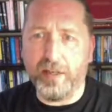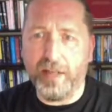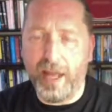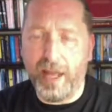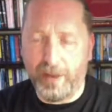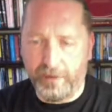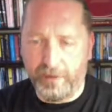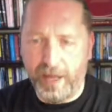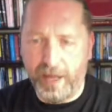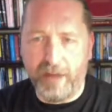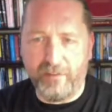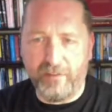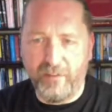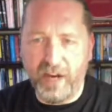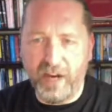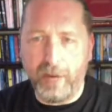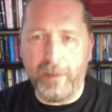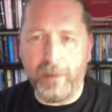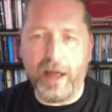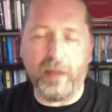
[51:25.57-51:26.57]
That
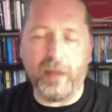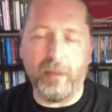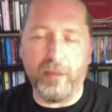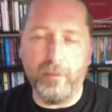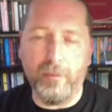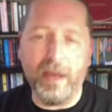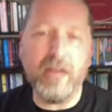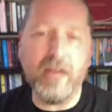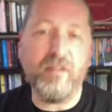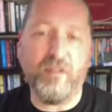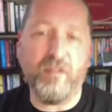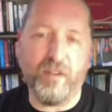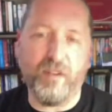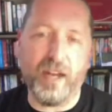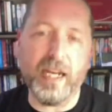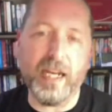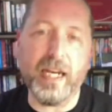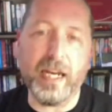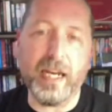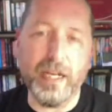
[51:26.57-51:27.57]
thing about the main
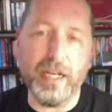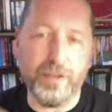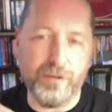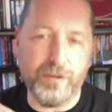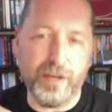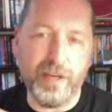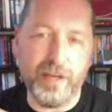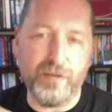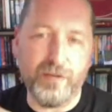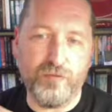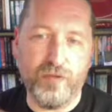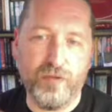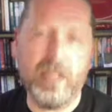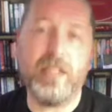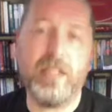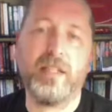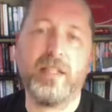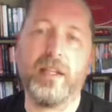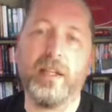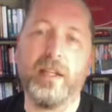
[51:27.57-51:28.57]
fleet is
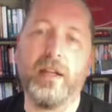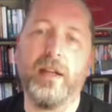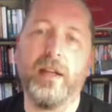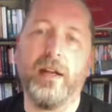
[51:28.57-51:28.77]
recent.